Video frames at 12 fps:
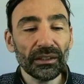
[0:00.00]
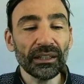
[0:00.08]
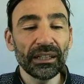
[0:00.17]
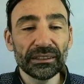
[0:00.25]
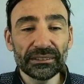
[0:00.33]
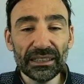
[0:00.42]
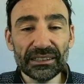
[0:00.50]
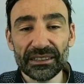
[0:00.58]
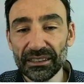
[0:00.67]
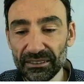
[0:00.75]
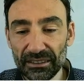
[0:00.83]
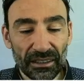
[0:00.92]
And that's
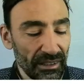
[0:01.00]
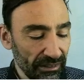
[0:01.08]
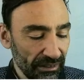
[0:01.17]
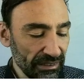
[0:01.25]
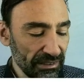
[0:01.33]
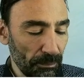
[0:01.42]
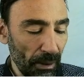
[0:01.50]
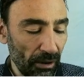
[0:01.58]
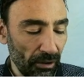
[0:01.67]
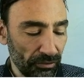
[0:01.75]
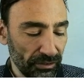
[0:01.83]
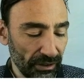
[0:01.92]
it. That's the
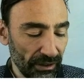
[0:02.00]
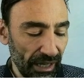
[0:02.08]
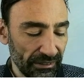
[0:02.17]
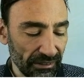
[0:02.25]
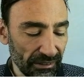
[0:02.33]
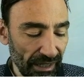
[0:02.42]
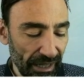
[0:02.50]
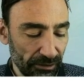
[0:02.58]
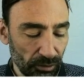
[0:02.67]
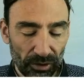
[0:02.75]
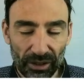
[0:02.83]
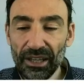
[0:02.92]
power of the Lightning
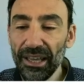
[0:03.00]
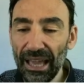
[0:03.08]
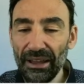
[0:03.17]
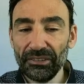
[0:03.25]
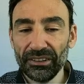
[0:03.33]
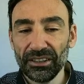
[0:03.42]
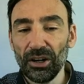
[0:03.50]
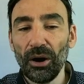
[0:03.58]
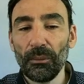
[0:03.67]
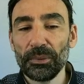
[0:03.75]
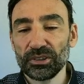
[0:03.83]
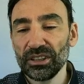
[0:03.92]
Network. Everything
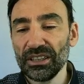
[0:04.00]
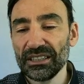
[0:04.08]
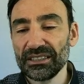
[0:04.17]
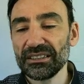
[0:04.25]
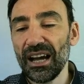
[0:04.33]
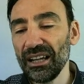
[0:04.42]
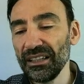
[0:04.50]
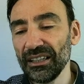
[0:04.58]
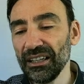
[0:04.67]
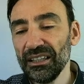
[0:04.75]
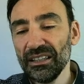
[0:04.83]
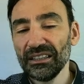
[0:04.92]
obviously is
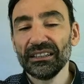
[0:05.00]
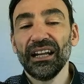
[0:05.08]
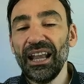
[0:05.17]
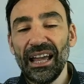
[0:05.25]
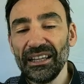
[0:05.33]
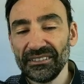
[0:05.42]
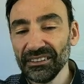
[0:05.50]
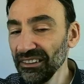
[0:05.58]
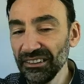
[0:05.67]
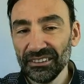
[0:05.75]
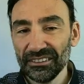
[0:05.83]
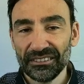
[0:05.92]
done in a
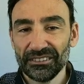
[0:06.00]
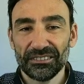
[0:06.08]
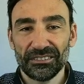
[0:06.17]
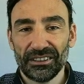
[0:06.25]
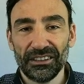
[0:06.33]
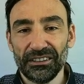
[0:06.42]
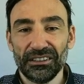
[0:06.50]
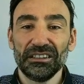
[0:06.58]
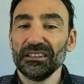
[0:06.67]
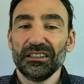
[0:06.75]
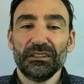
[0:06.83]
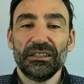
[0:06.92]
Lightning, okay,
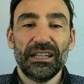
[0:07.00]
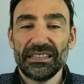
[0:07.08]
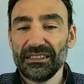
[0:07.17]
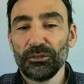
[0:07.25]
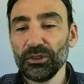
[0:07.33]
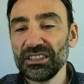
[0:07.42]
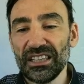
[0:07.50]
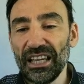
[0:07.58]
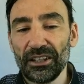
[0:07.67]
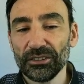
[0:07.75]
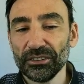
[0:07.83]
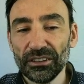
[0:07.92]
in less than 1
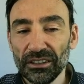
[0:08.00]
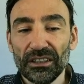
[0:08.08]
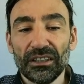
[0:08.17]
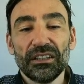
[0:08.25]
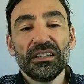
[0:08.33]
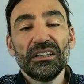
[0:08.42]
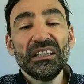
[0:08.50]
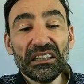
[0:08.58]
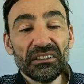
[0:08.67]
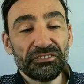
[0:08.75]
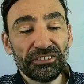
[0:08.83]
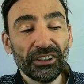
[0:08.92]
second,
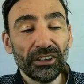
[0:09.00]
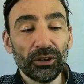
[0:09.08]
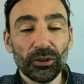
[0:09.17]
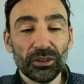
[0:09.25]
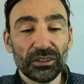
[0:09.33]
if all